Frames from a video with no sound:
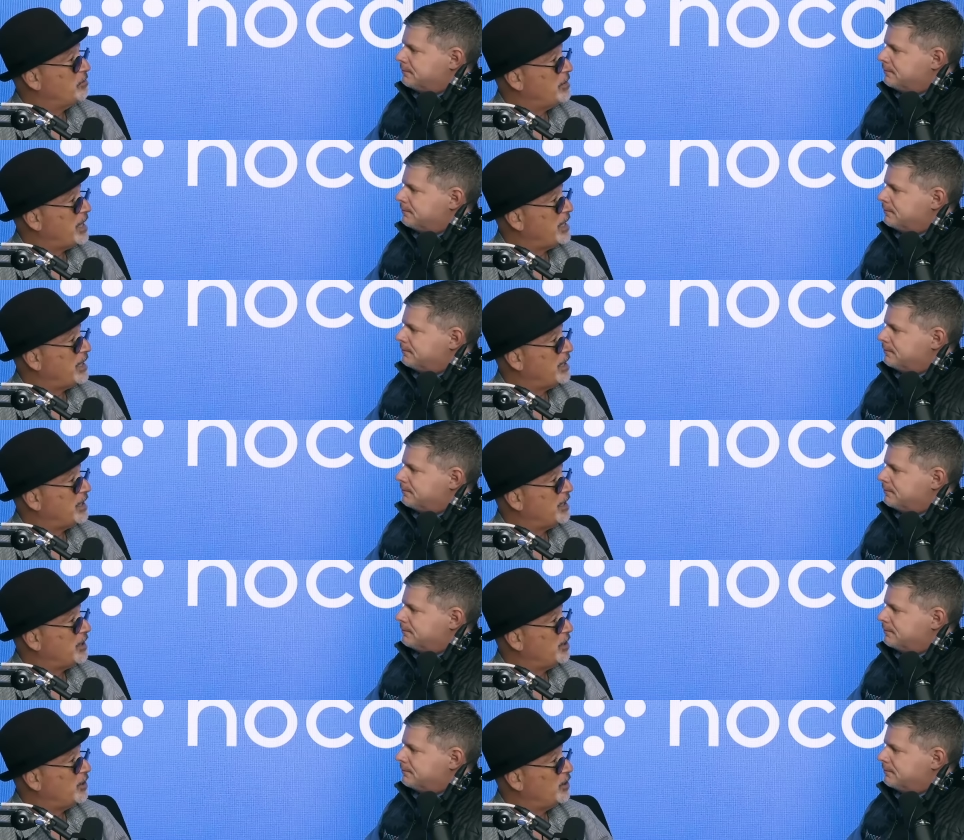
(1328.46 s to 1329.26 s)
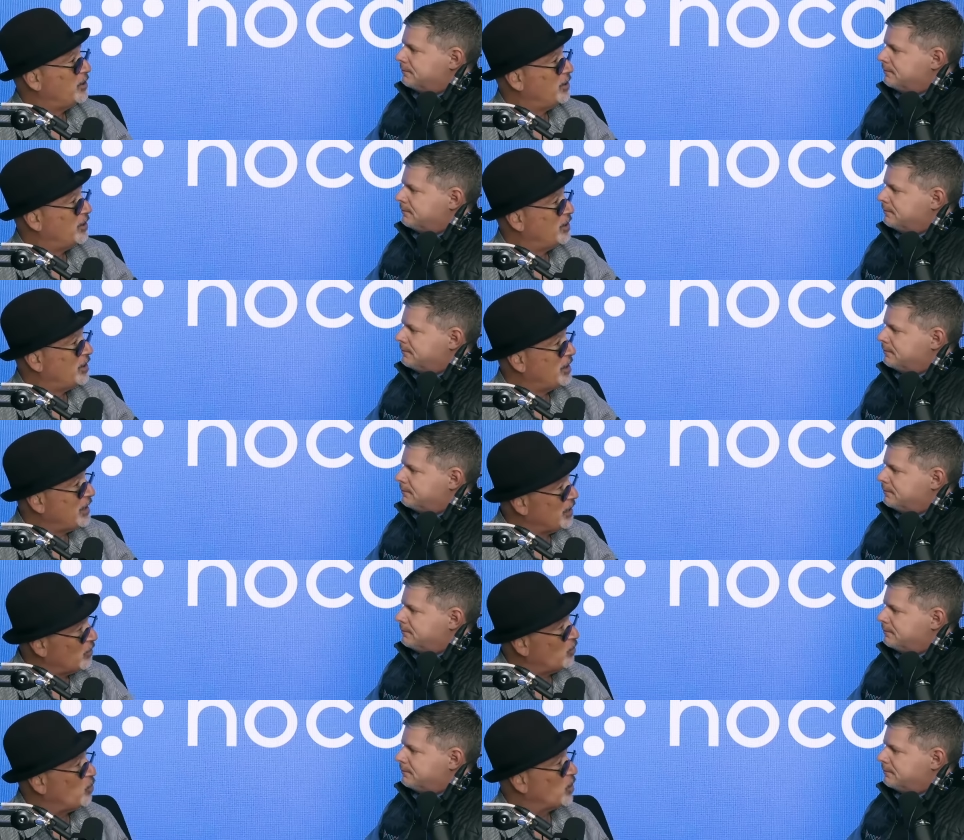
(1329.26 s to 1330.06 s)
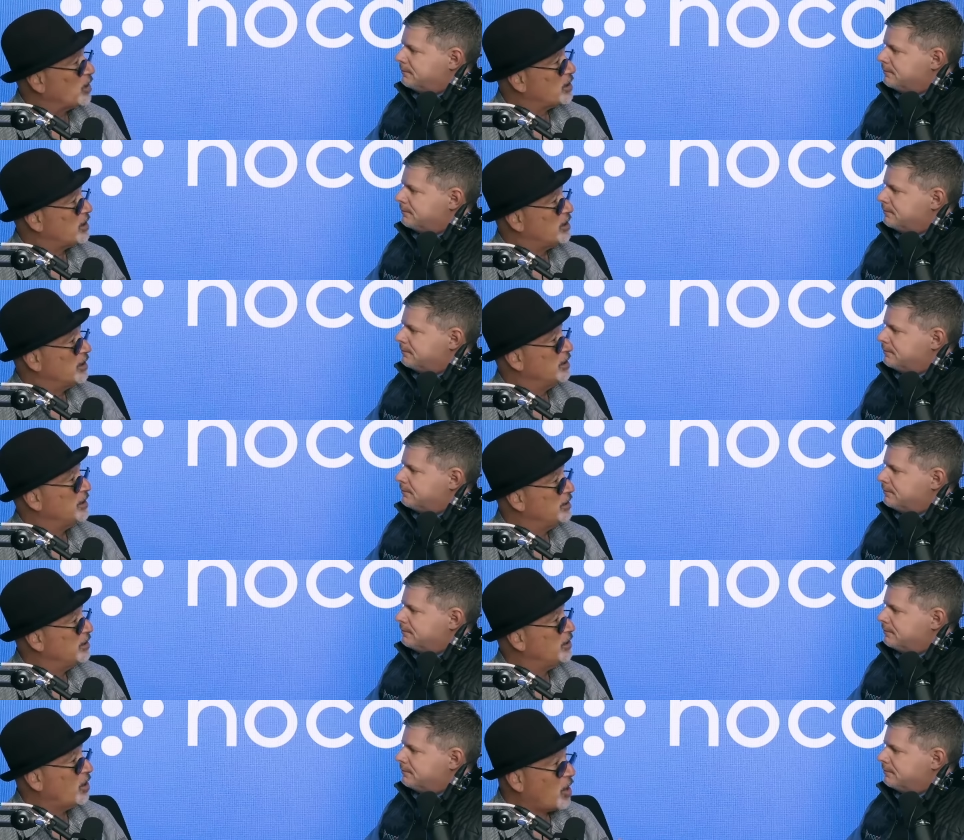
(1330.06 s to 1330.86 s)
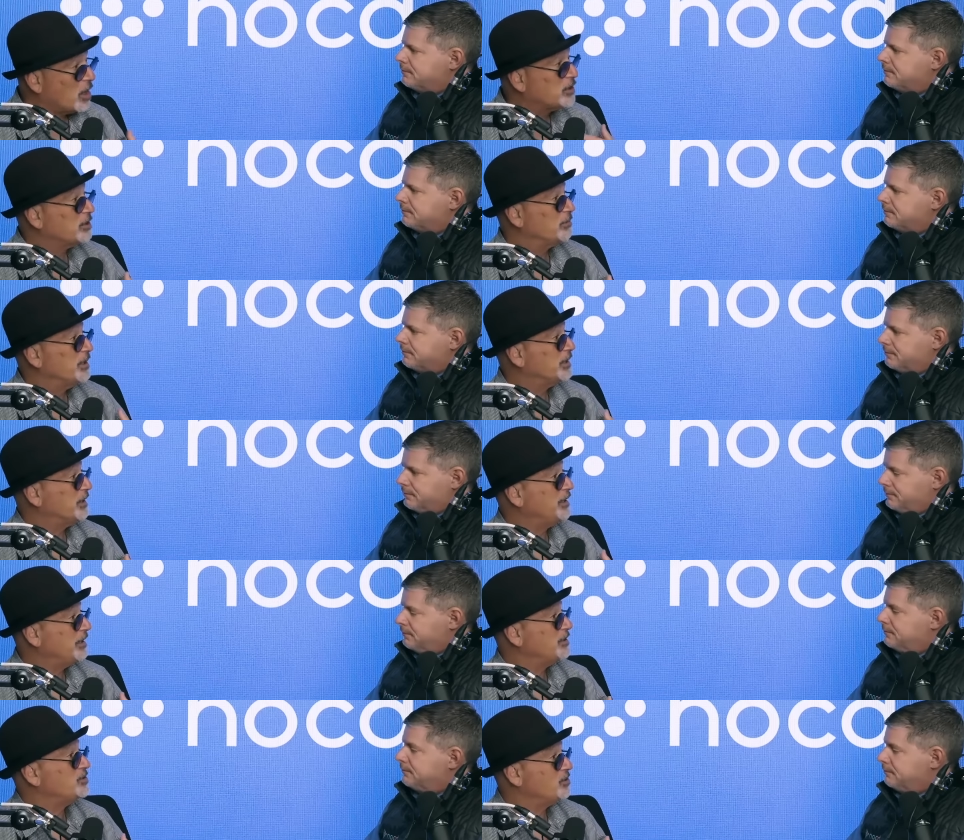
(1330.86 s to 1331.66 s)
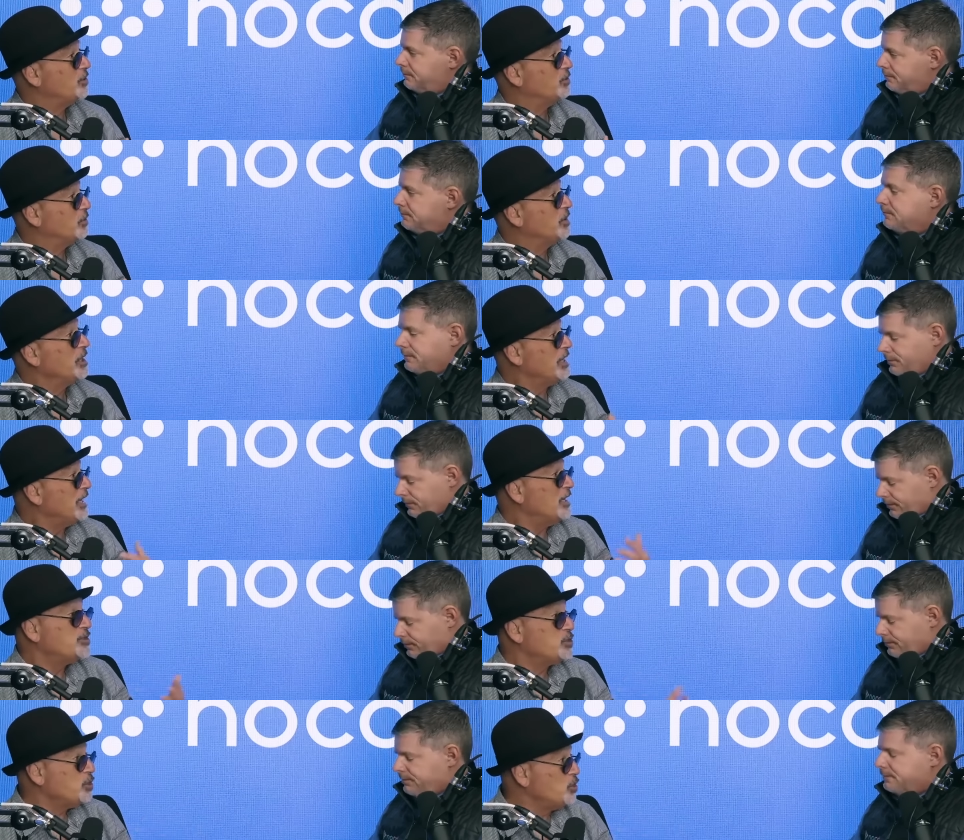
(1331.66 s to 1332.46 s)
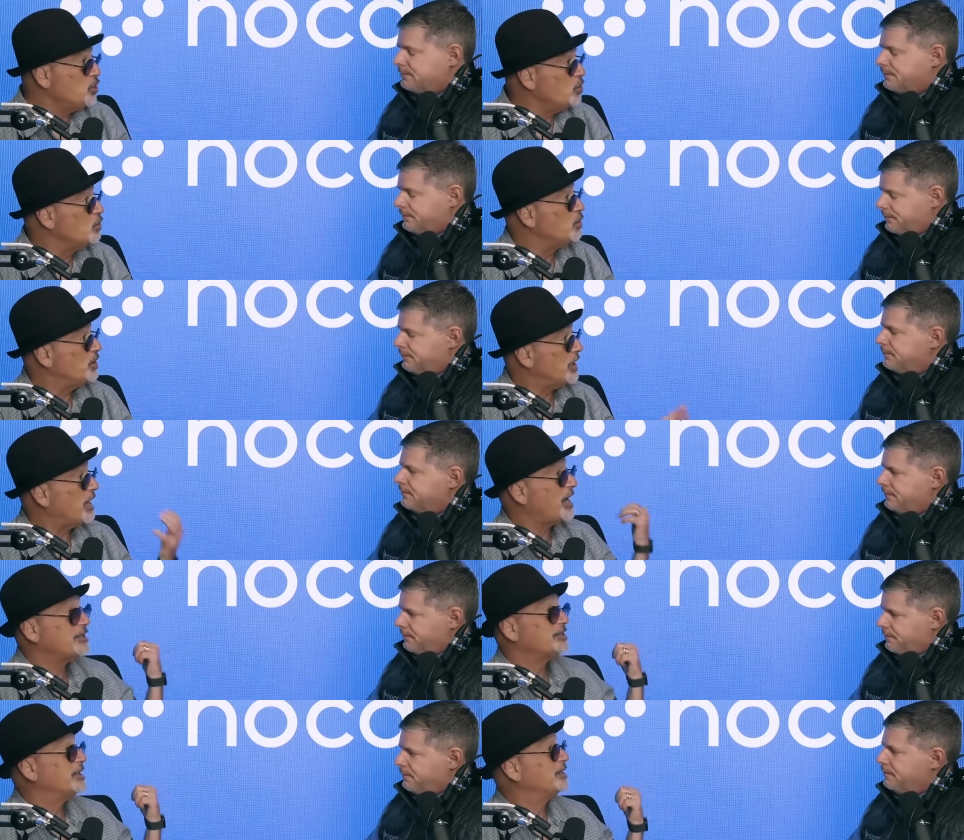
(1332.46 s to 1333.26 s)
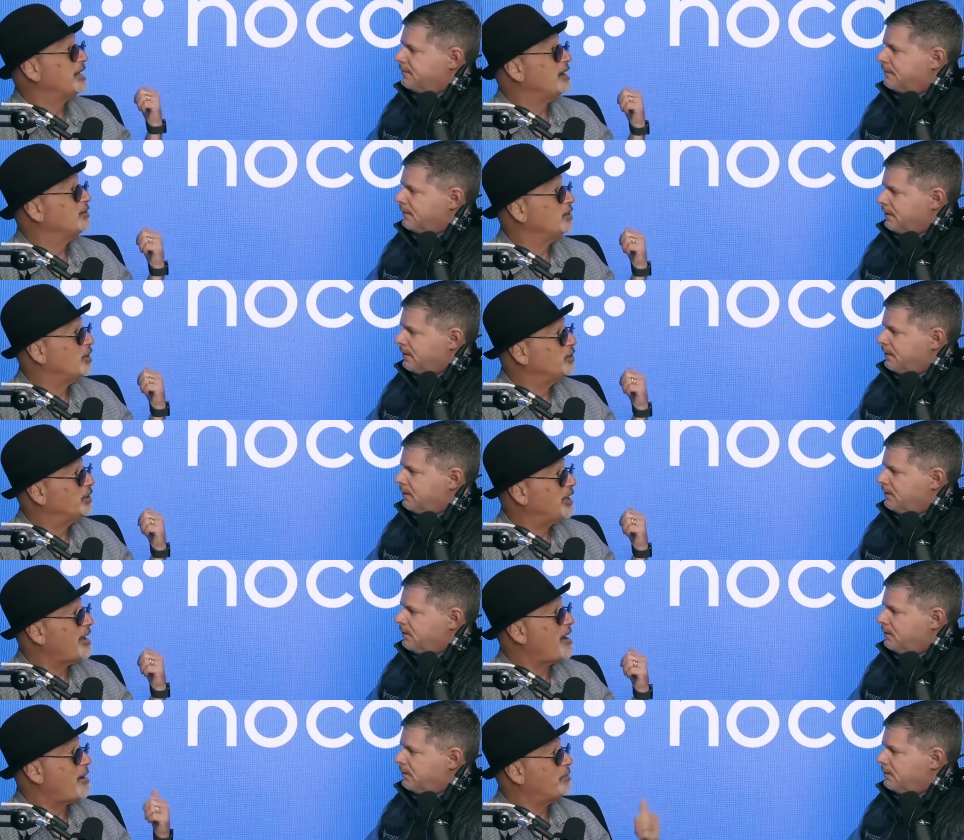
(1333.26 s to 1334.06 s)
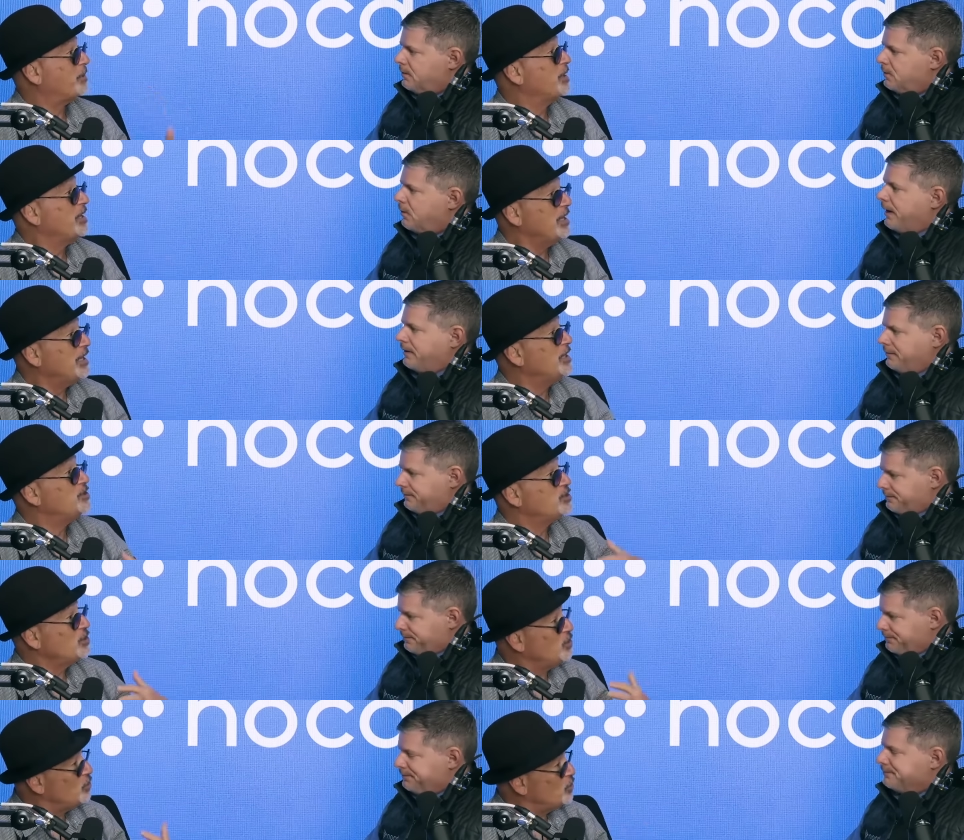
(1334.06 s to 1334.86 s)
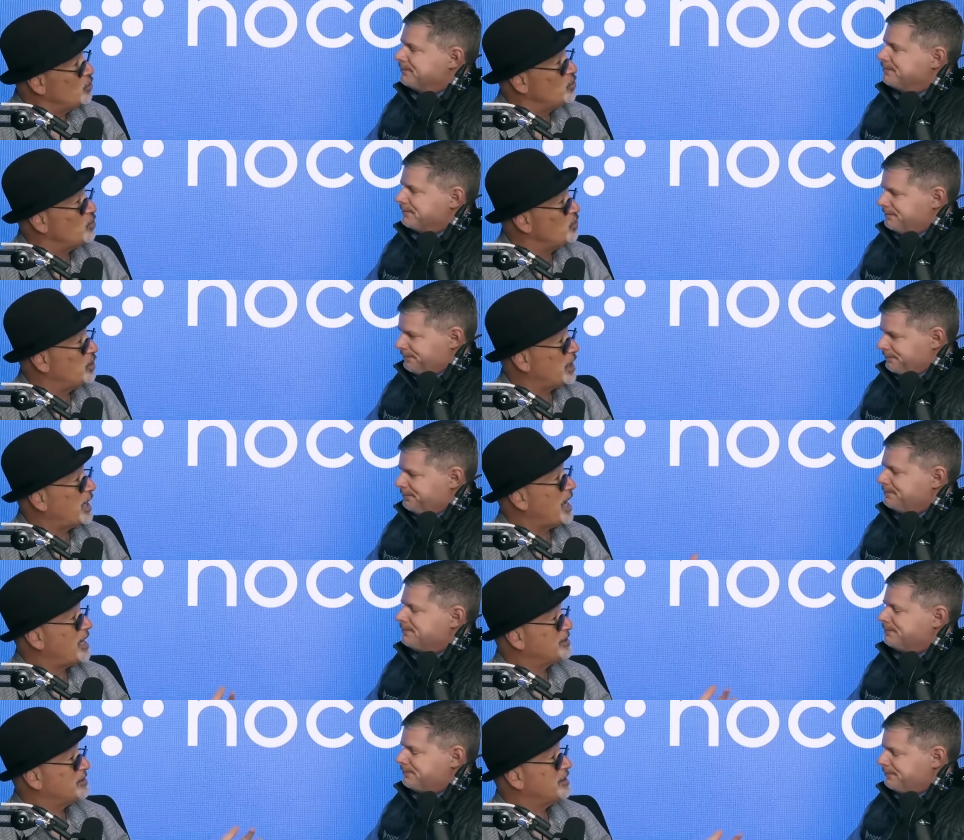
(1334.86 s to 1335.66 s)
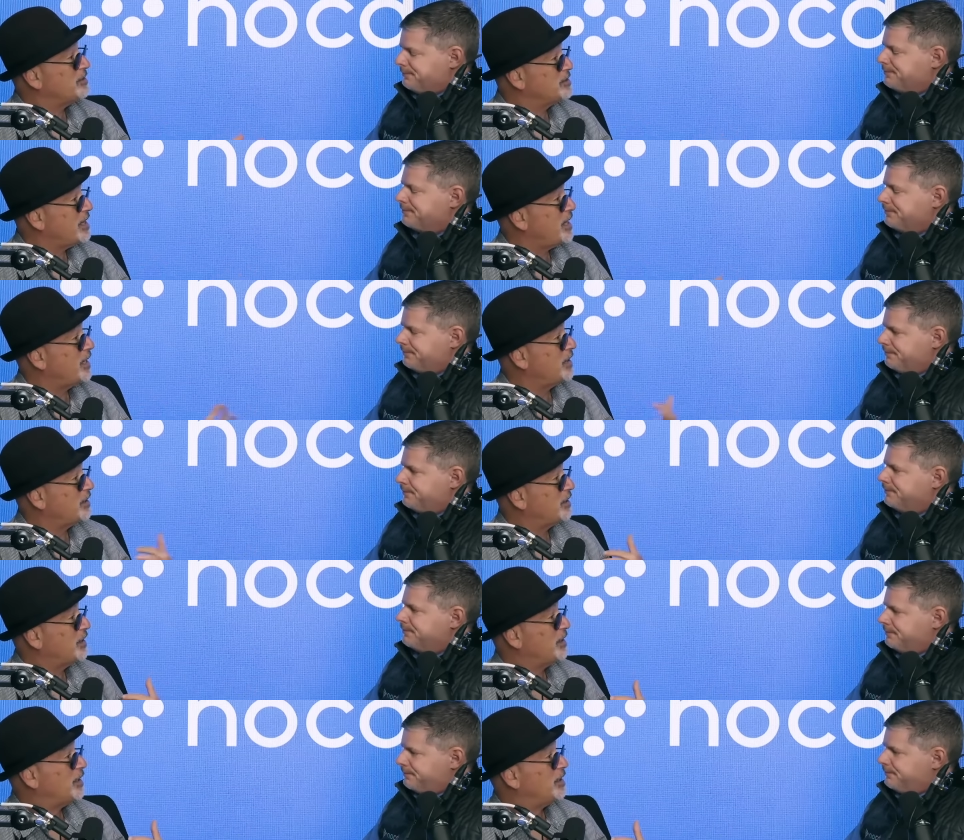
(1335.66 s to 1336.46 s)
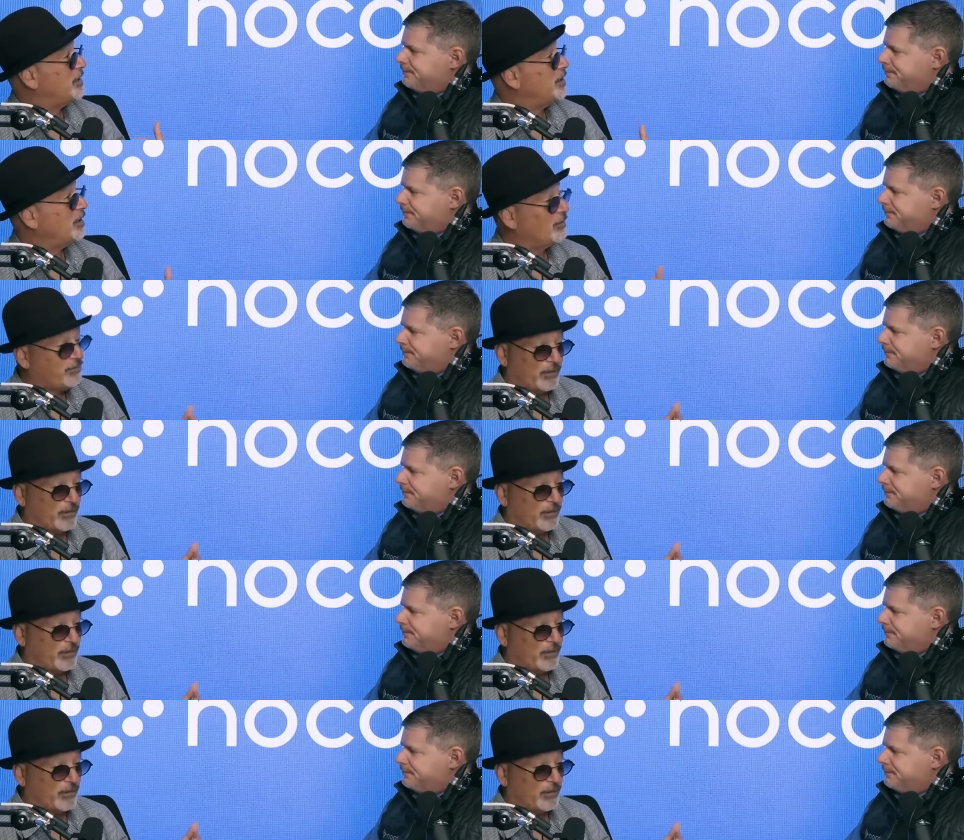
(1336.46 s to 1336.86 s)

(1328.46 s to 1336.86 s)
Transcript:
Speaker 1: make it work ultimately is you. It's you that has to download the app.
Speaker 2: Right. It's you that has to take the, if,